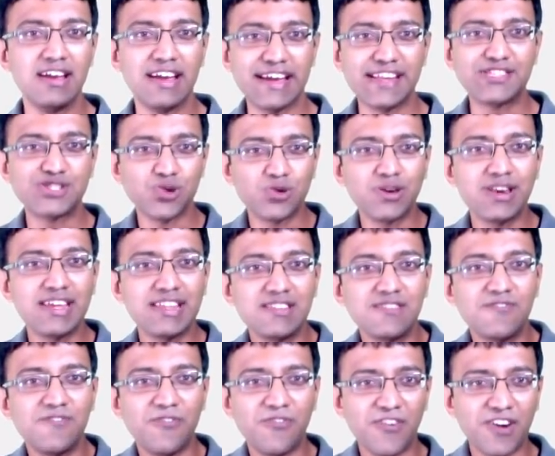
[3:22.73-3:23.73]
It's only the
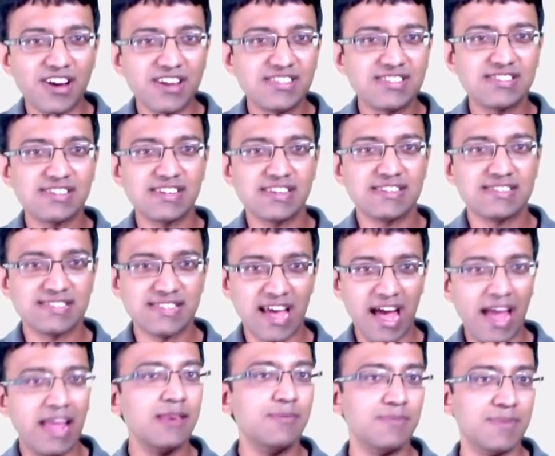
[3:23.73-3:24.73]
first
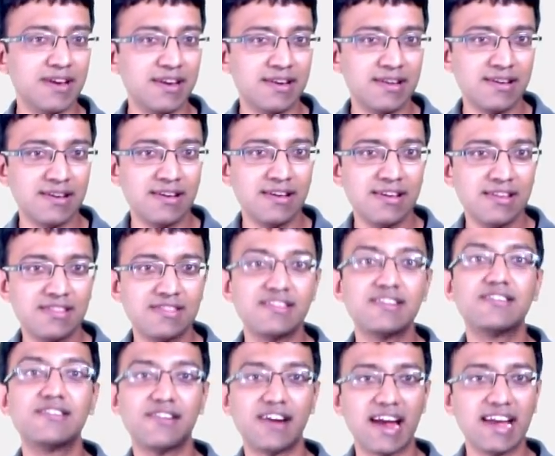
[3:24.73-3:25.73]
assignment
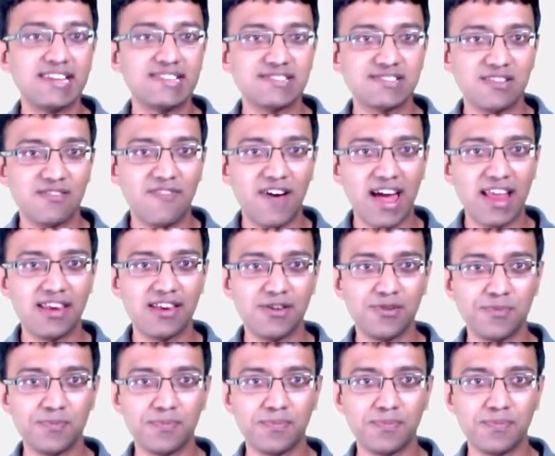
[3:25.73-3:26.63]
that writes the value.